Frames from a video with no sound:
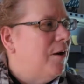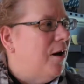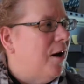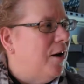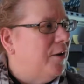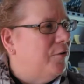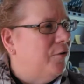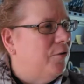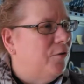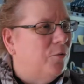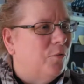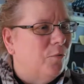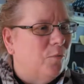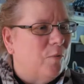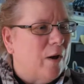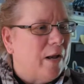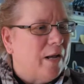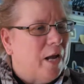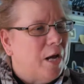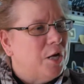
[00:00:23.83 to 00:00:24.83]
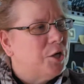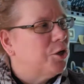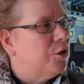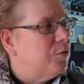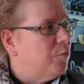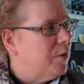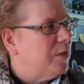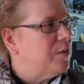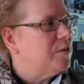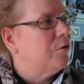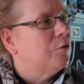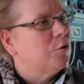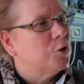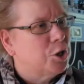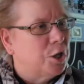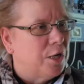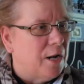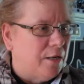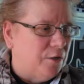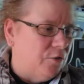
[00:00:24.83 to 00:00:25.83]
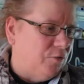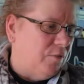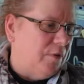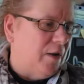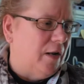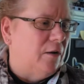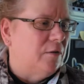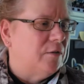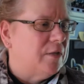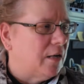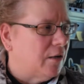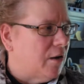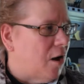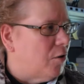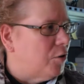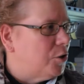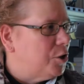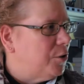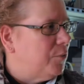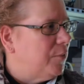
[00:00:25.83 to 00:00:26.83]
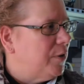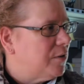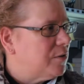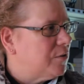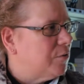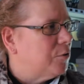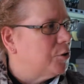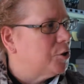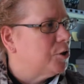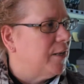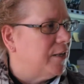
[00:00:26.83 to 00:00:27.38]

I do radiation research and I do nanotechnology research.